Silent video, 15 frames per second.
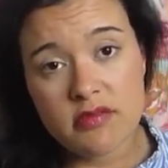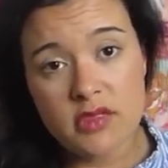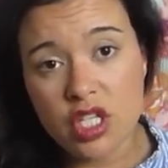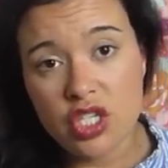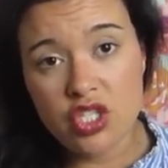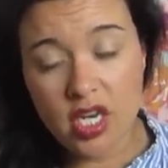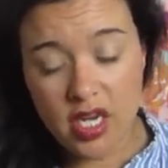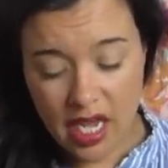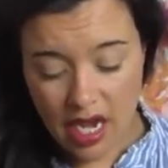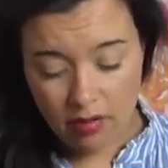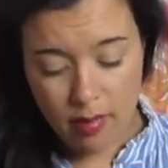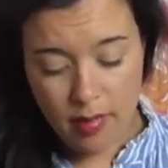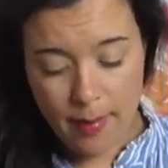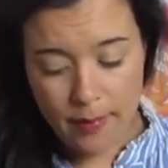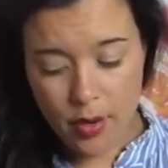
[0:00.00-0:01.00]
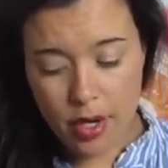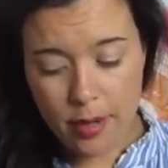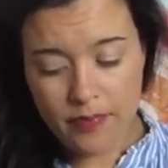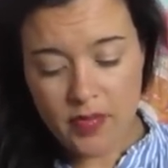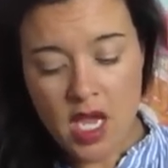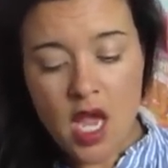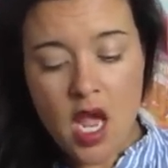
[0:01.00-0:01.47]
legit can't
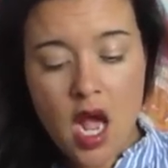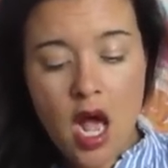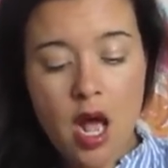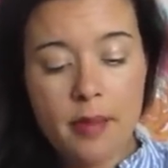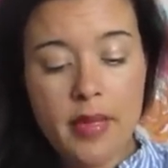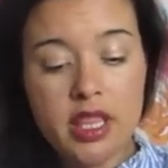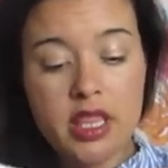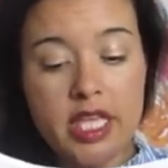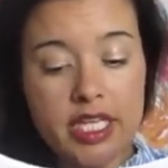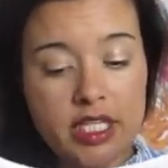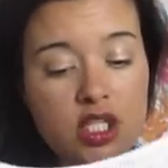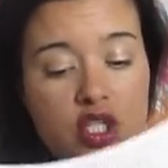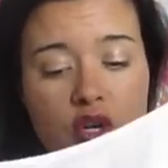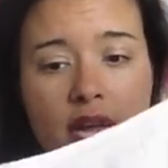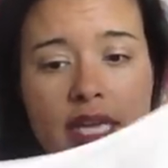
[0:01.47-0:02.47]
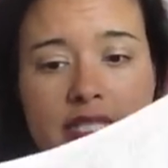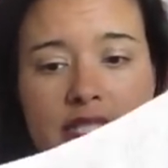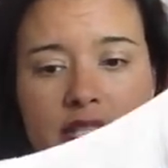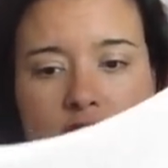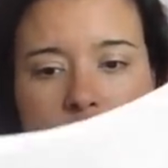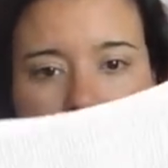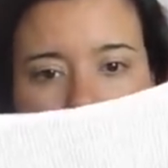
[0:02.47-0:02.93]
remember. This dress
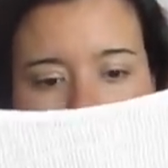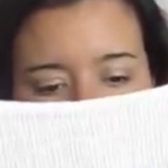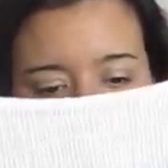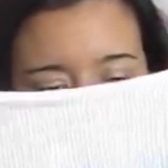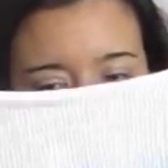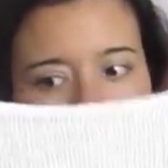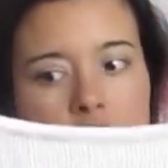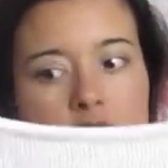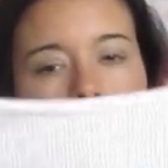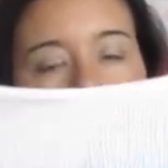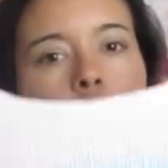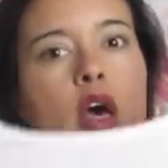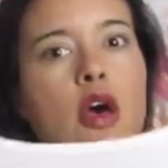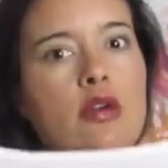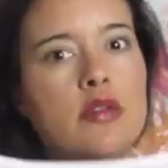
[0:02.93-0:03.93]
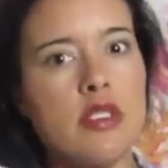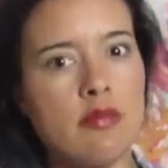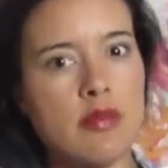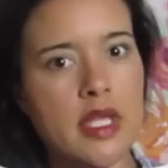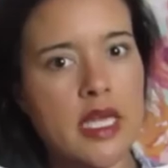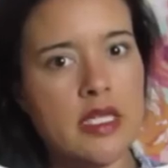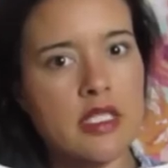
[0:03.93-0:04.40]
is super cute. So
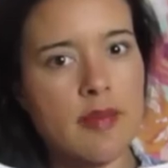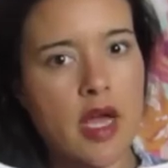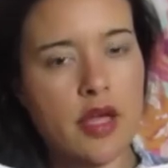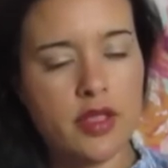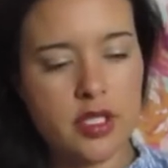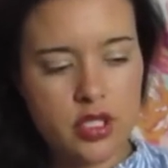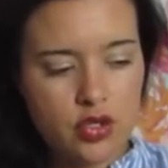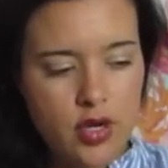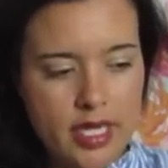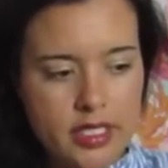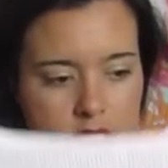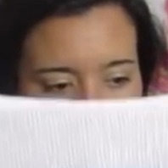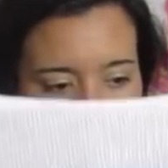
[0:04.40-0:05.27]
some things about this dress